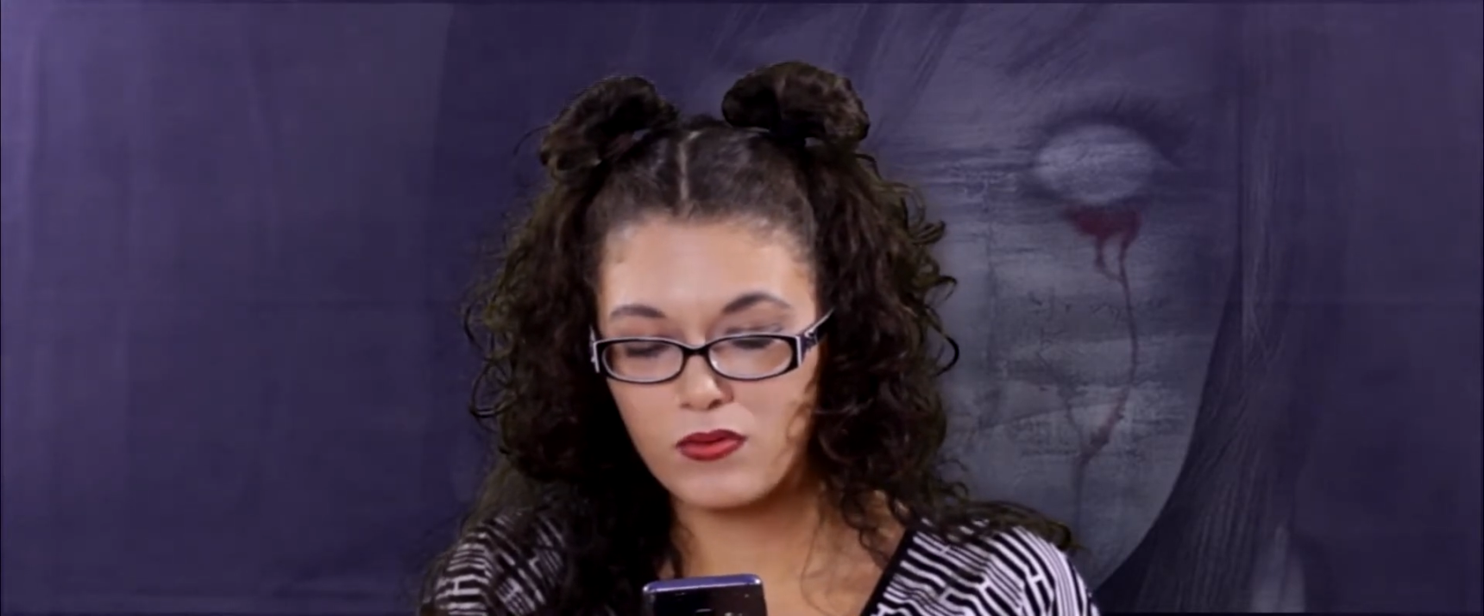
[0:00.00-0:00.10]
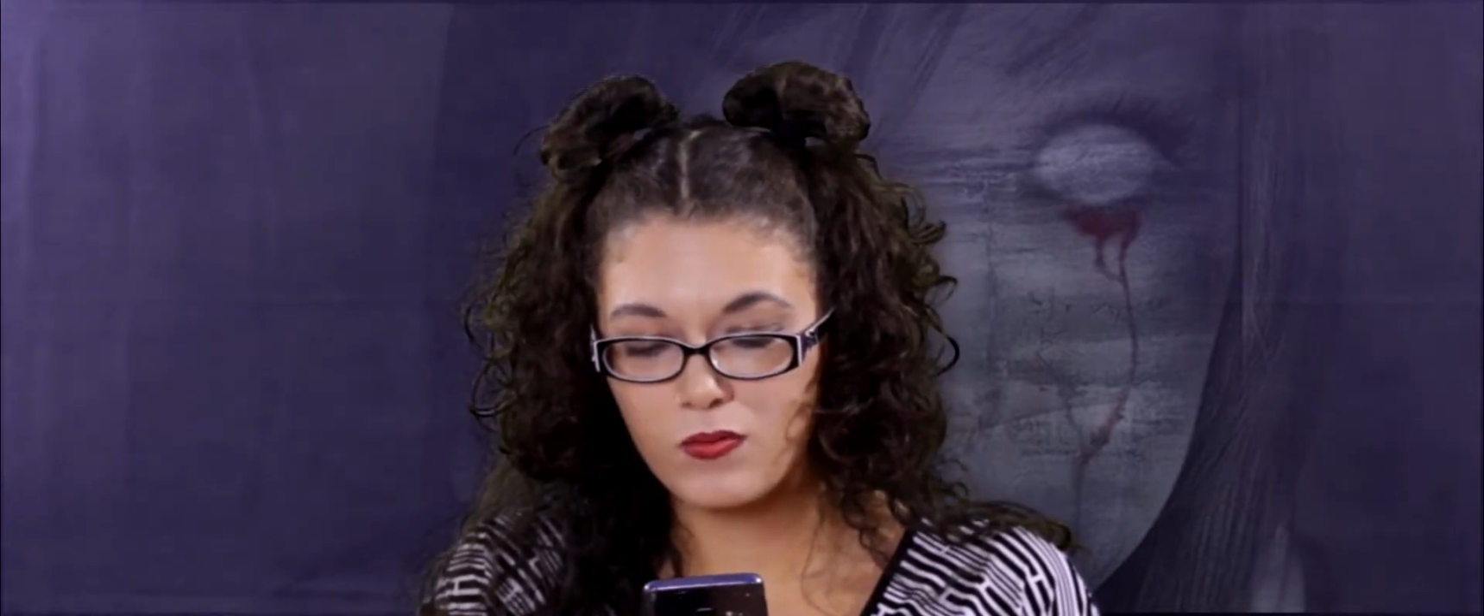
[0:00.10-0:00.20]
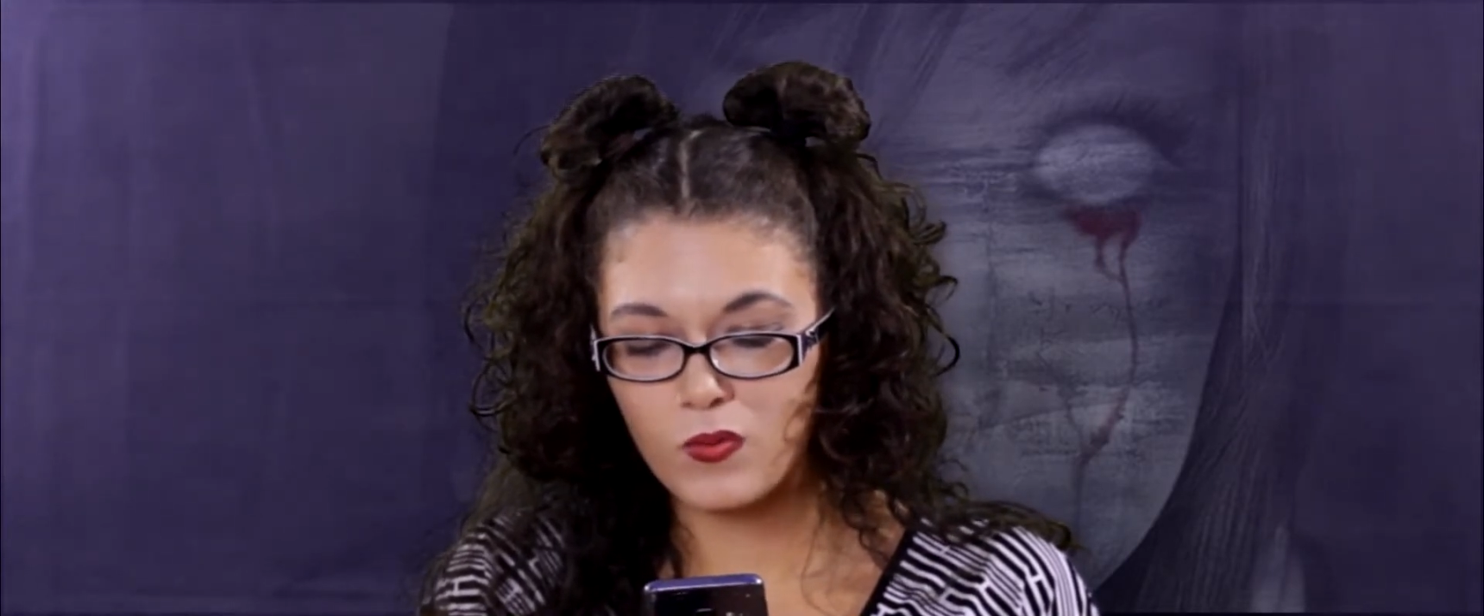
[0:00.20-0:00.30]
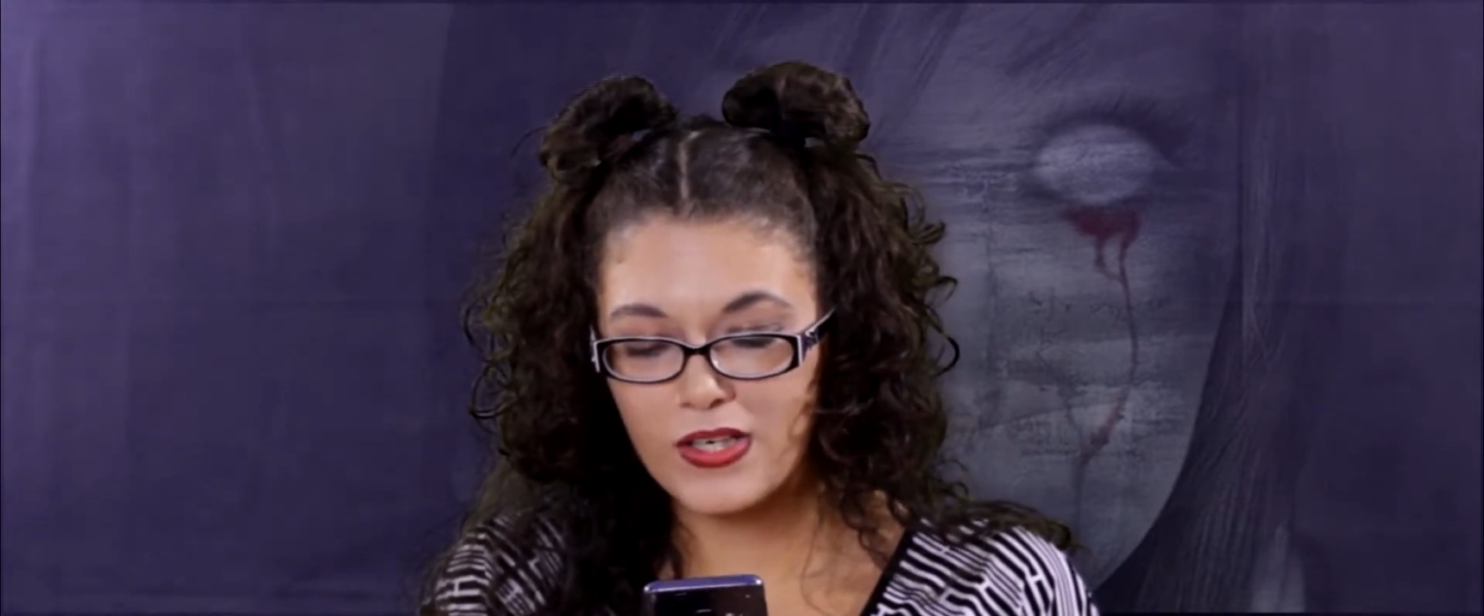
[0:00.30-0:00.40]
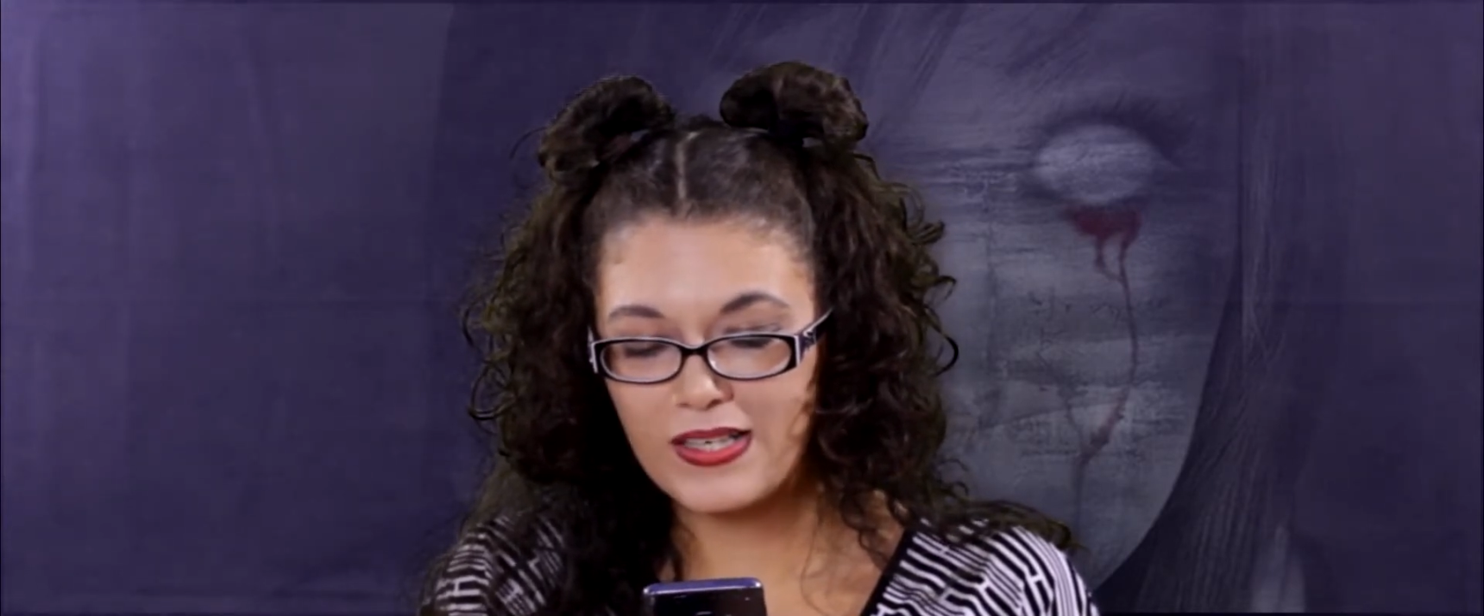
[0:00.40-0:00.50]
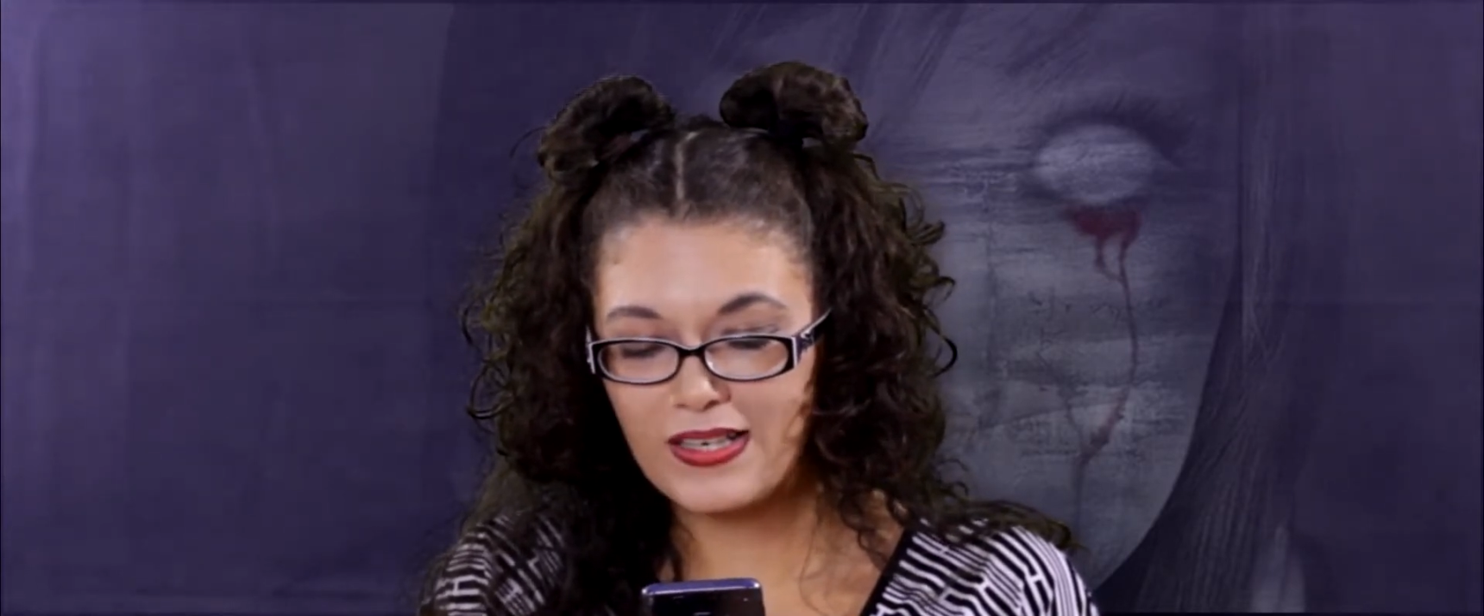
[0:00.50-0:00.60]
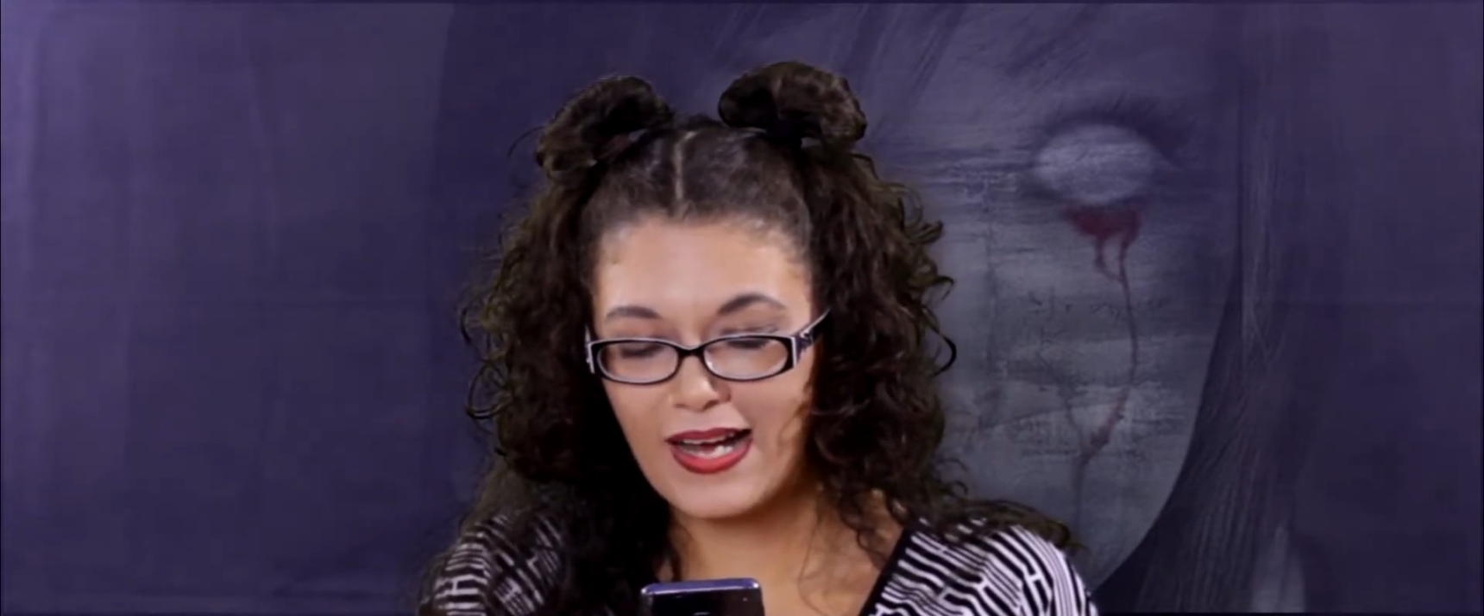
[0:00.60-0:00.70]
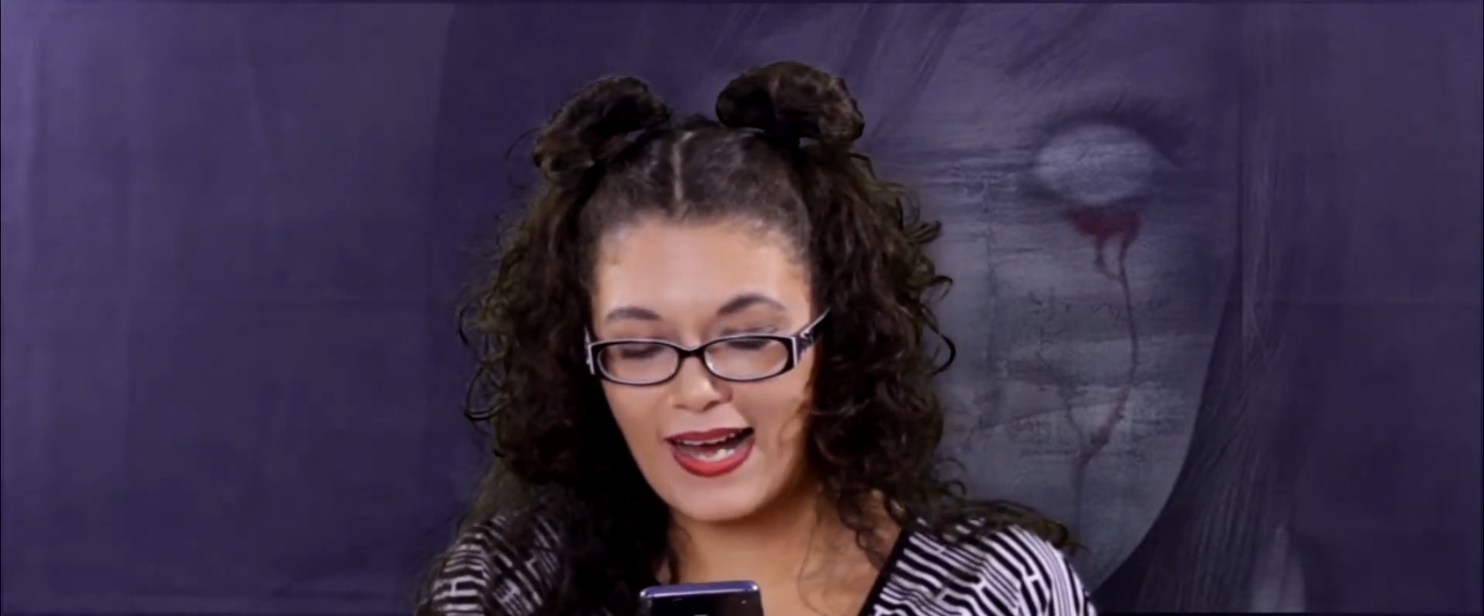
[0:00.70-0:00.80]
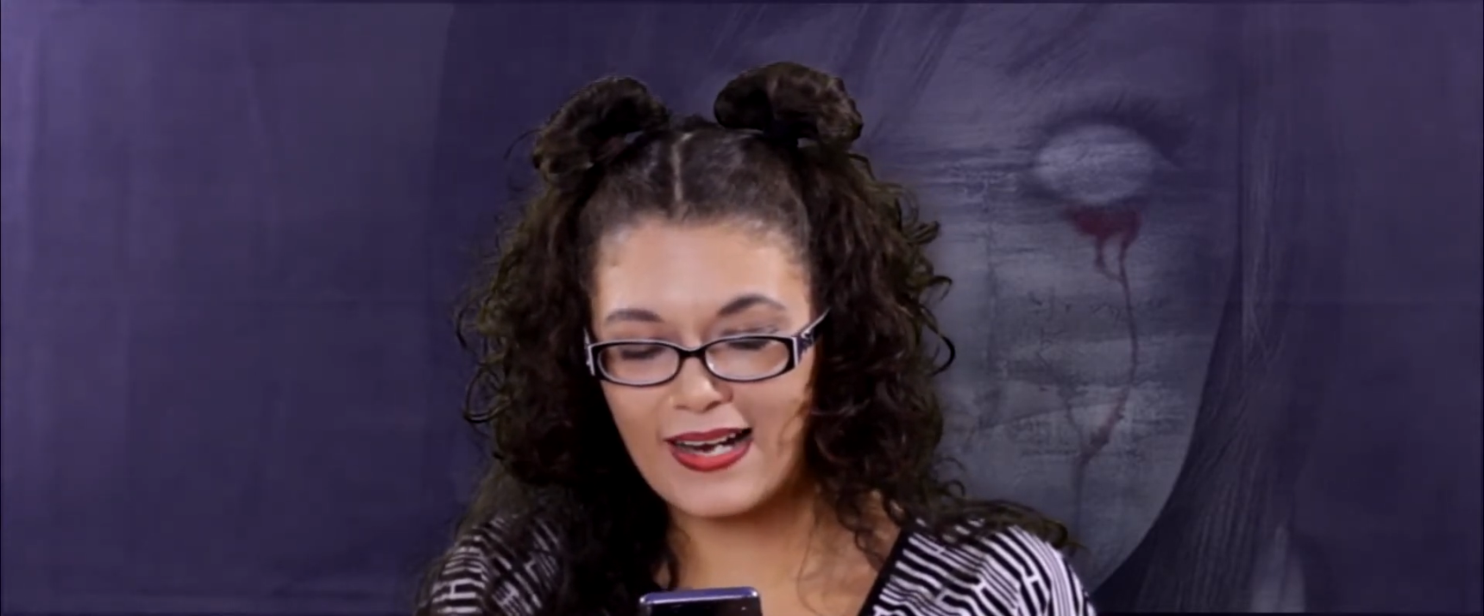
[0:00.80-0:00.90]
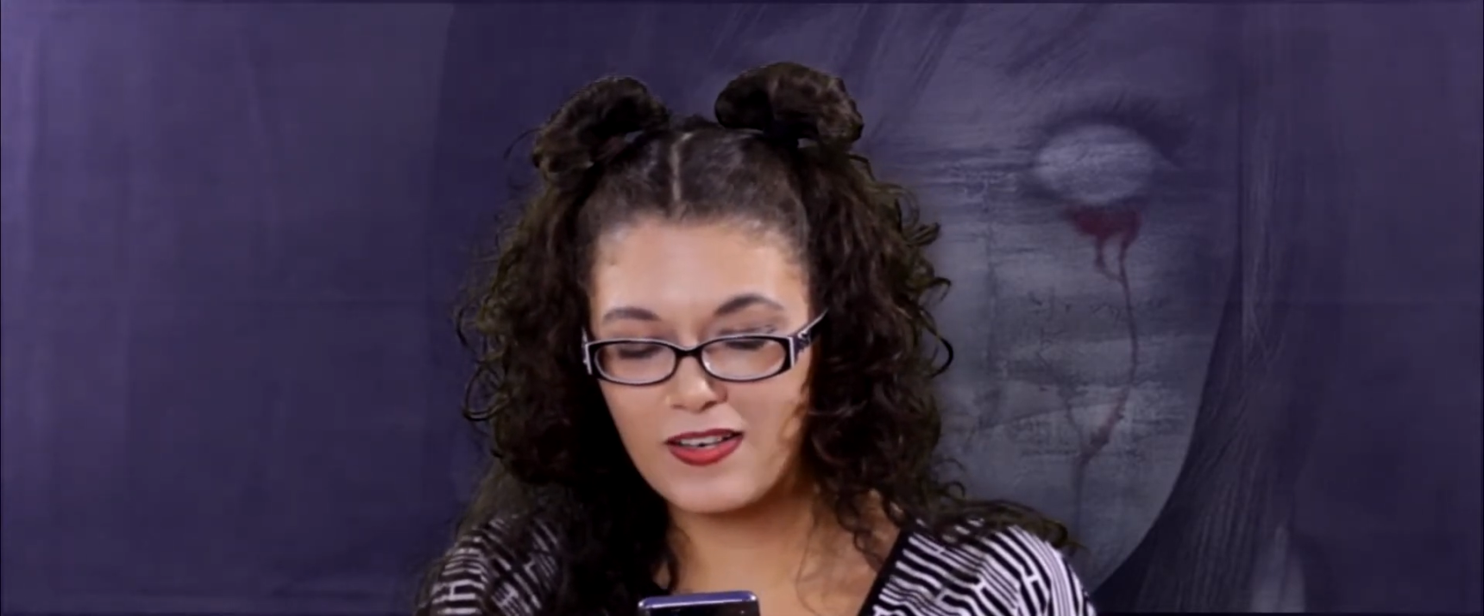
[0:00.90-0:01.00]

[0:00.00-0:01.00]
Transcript: What had